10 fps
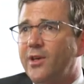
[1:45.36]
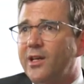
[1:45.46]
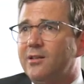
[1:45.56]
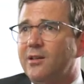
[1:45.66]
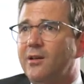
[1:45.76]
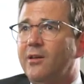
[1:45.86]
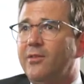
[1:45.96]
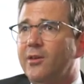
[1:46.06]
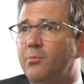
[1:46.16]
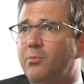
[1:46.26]
that
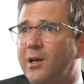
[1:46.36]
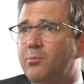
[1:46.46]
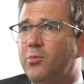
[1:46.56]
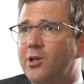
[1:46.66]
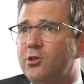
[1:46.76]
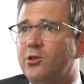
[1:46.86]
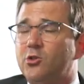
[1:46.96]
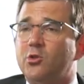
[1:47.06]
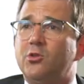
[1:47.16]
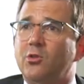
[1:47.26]
the blood pressure
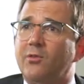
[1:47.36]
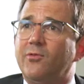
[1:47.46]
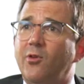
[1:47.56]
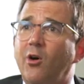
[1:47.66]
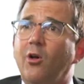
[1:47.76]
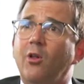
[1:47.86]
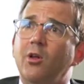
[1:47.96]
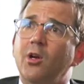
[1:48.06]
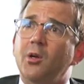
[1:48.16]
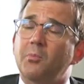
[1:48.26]
should not fall